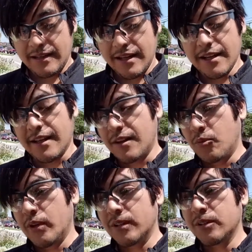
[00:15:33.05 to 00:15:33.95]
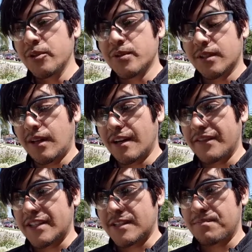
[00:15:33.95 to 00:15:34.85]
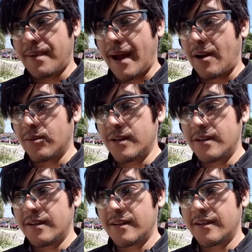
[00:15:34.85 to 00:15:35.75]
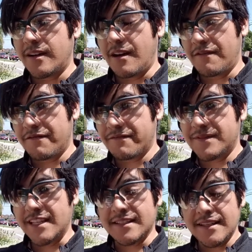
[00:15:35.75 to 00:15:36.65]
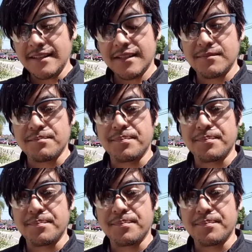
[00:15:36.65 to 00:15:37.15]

it, it will lose a lot of its power of distance,